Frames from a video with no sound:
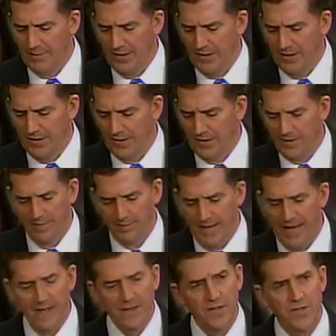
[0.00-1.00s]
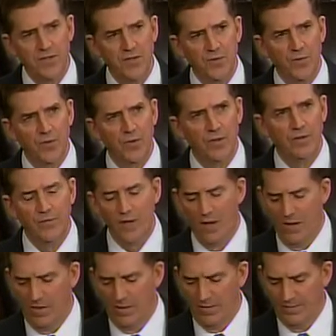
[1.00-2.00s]
bill, abandons the rule of
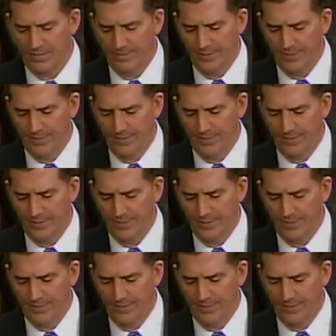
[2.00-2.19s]
law,